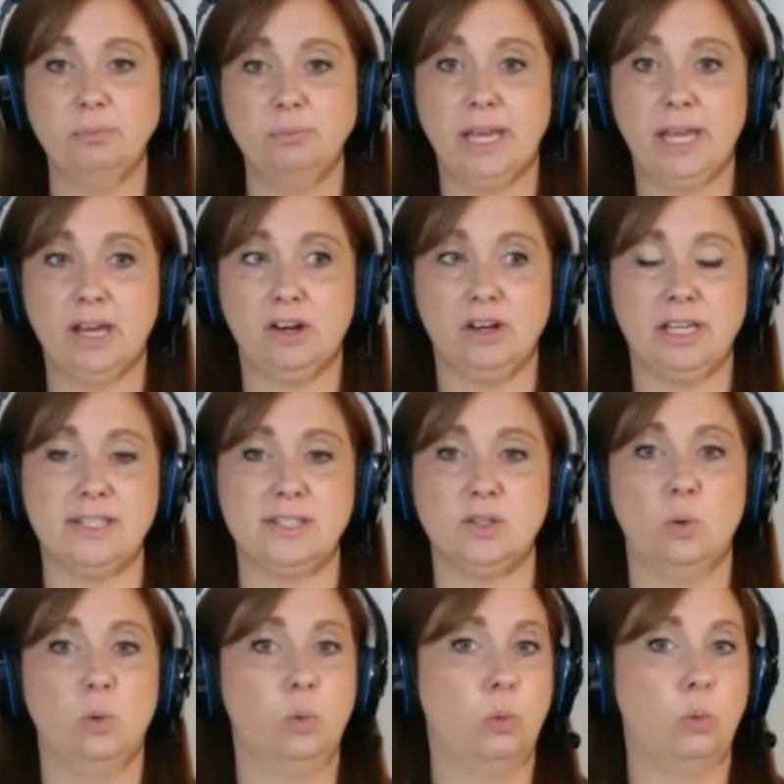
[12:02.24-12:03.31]
parents
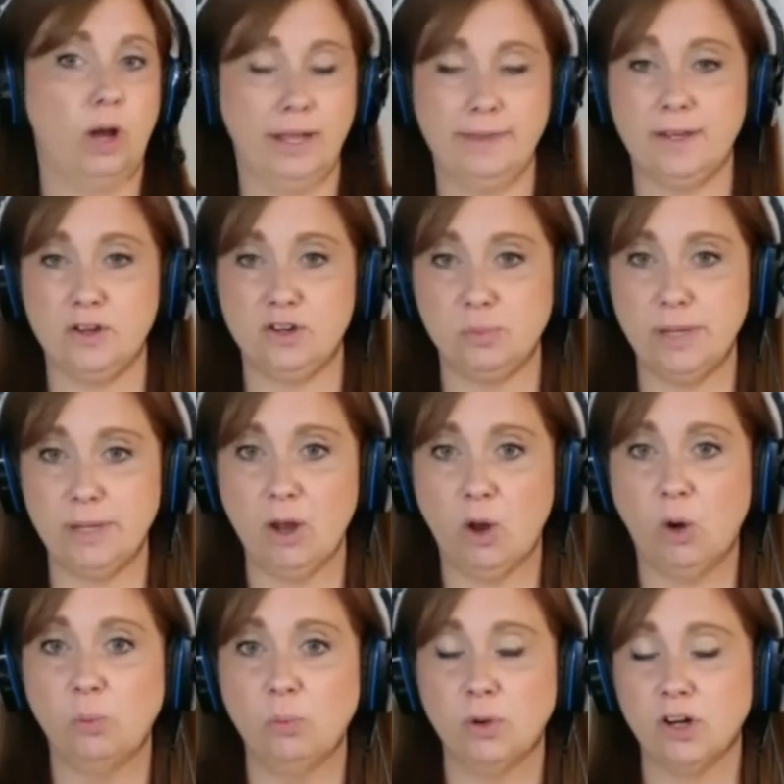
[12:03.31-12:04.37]
want there to be
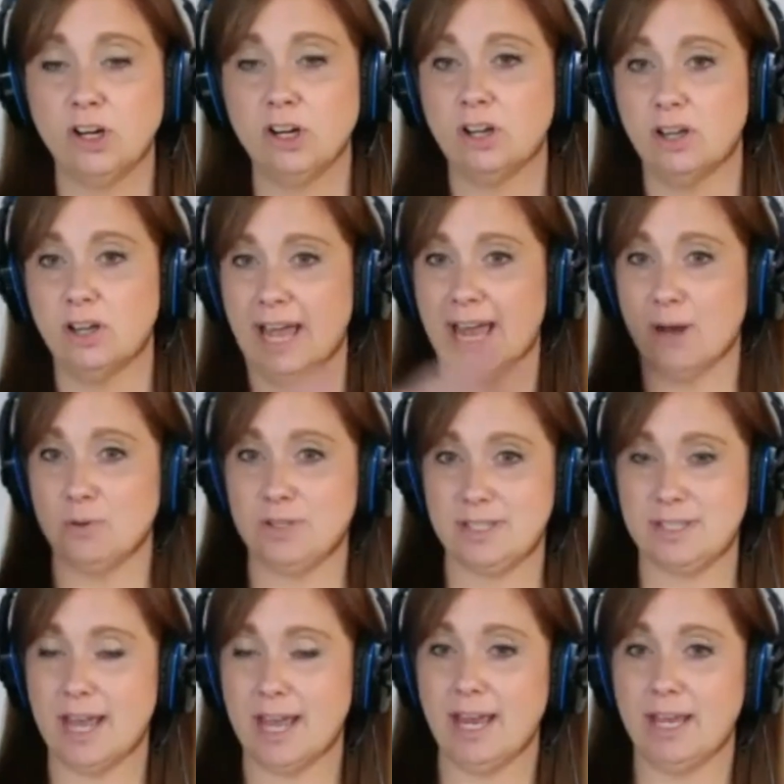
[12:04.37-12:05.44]
homework
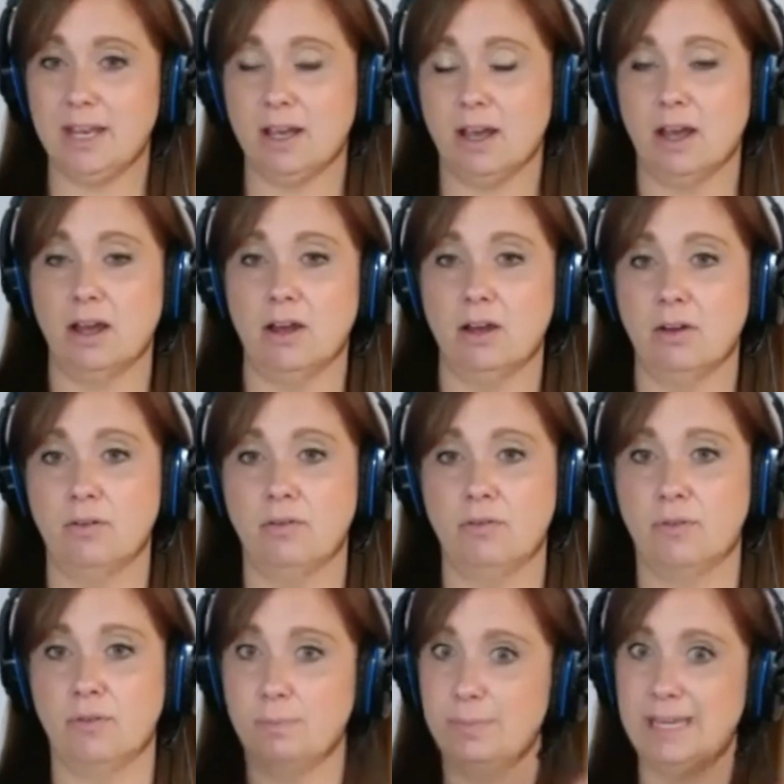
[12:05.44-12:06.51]
outside of
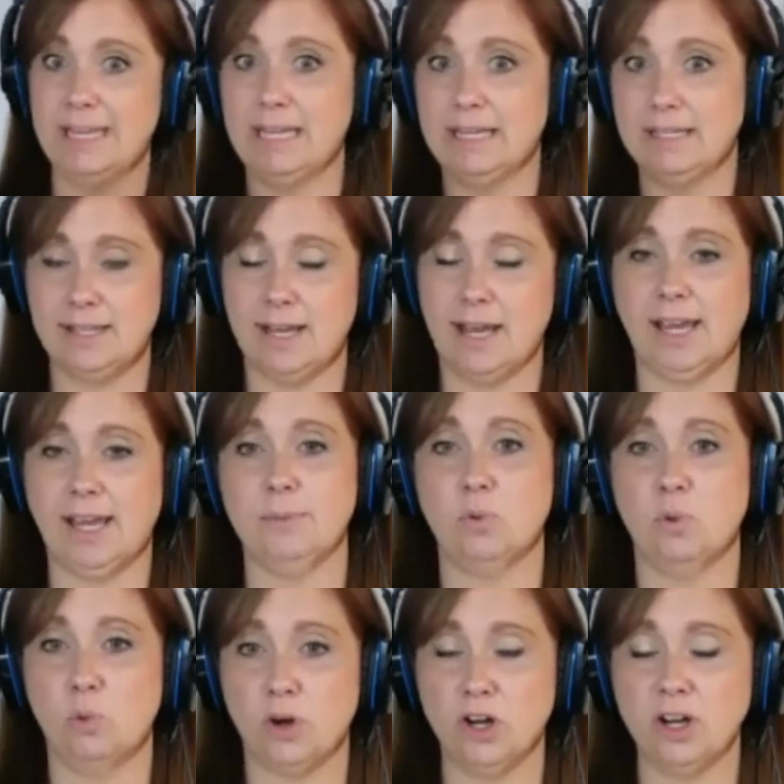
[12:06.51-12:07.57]
meeting time
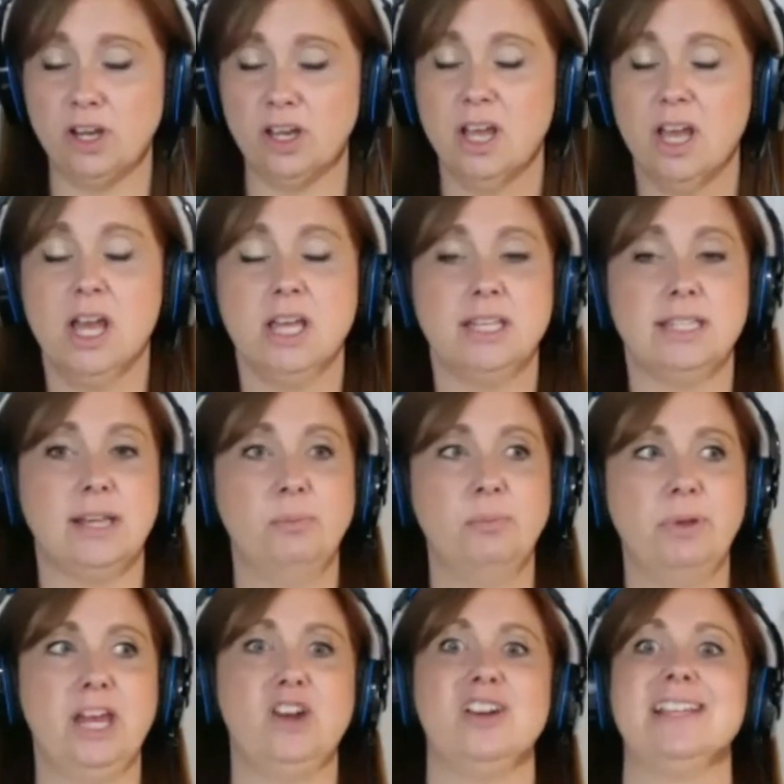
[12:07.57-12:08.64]
work. Some
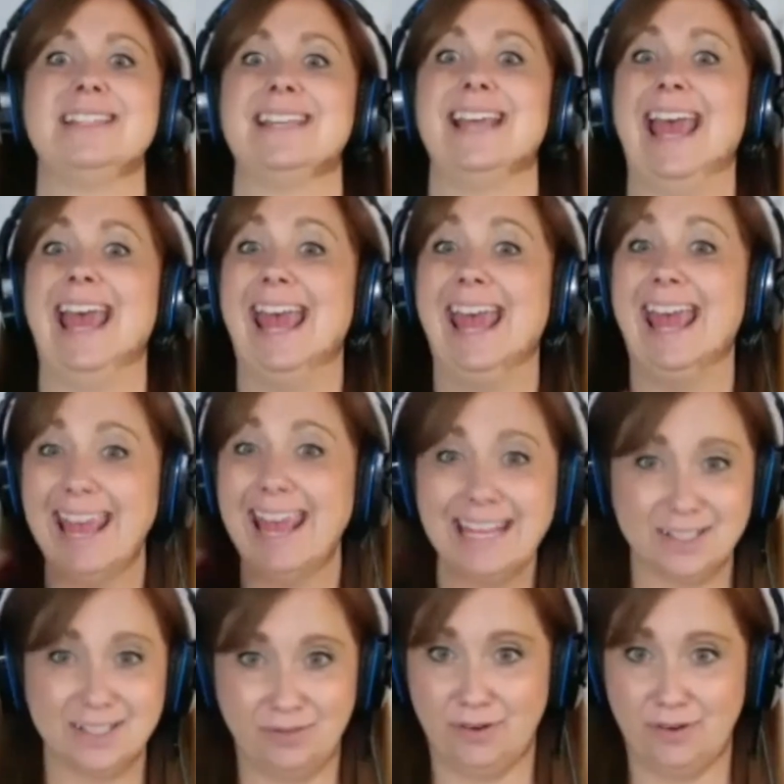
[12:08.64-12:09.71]
parents
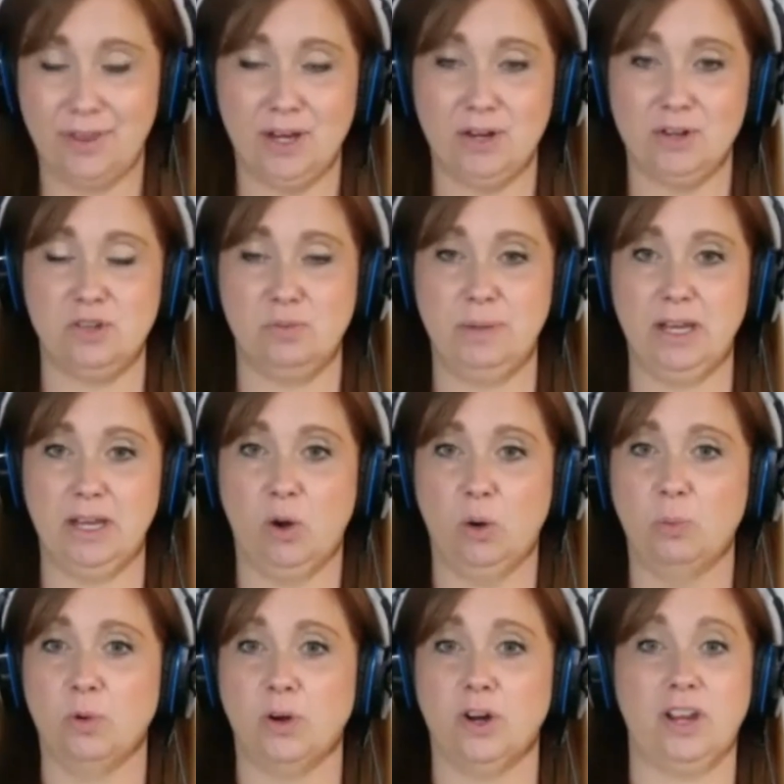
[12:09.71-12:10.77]
hate for there to be
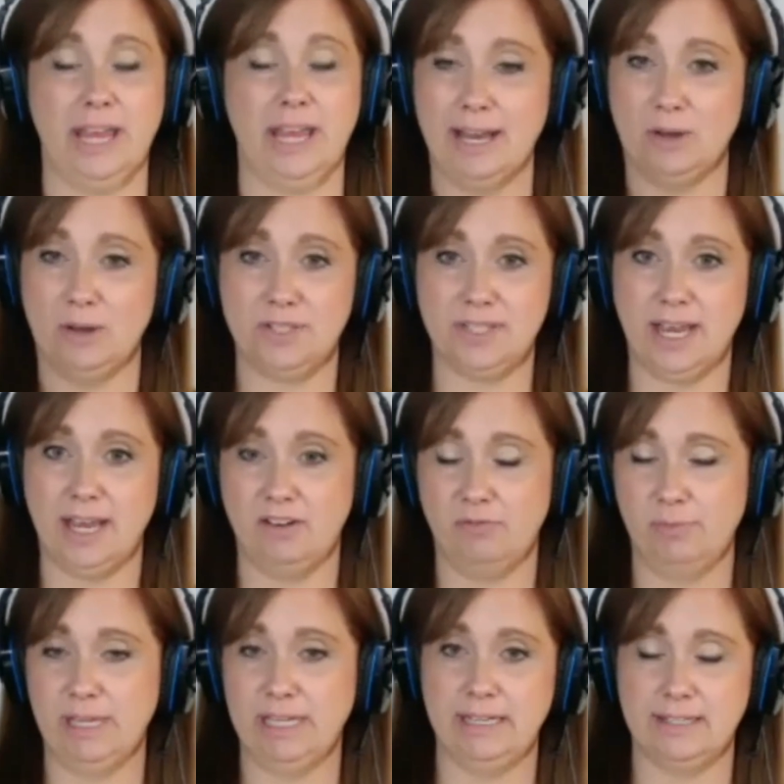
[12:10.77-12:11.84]
homework and outside of
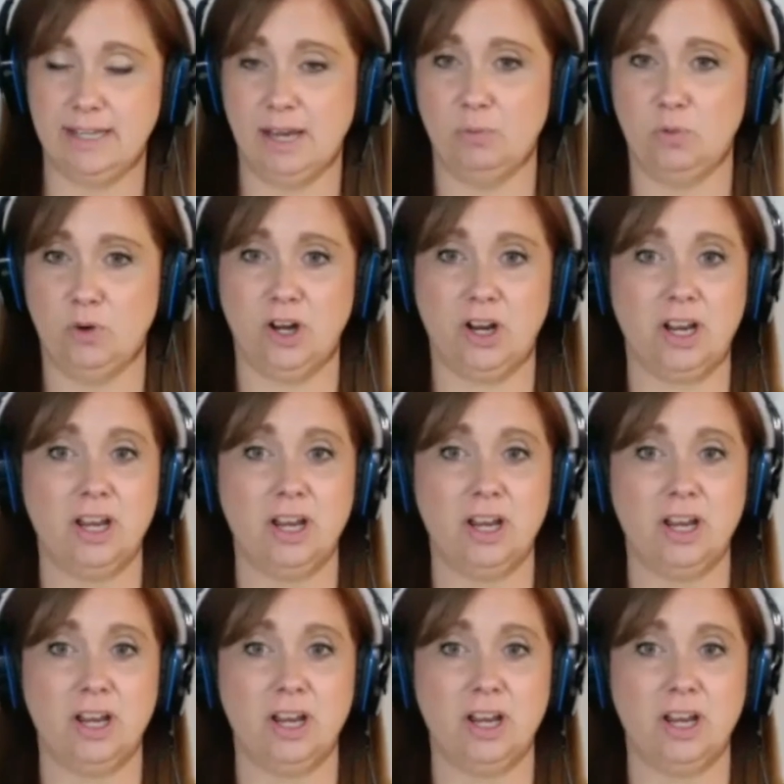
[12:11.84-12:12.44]
meeting time work.